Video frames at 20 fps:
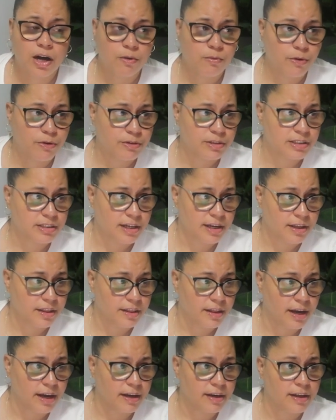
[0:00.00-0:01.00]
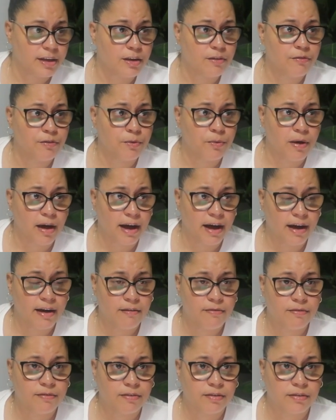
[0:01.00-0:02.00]
I will say that if you
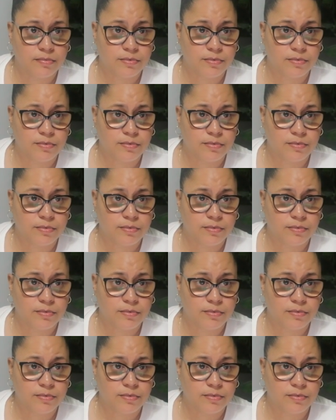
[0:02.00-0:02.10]
have